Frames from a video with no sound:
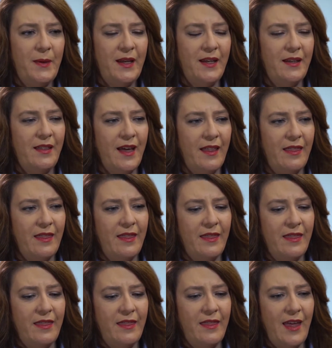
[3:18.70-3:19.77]
be that
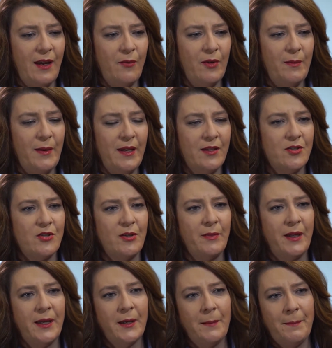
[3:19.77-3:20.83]
they would be
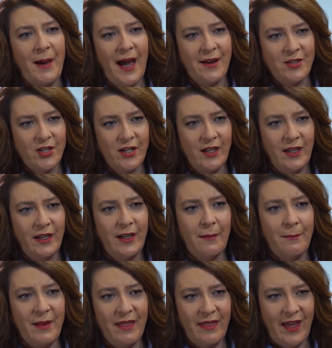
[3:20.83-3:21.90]
extremely compassionate
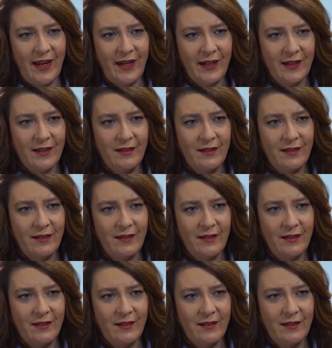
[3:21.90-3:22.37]
and empathetic.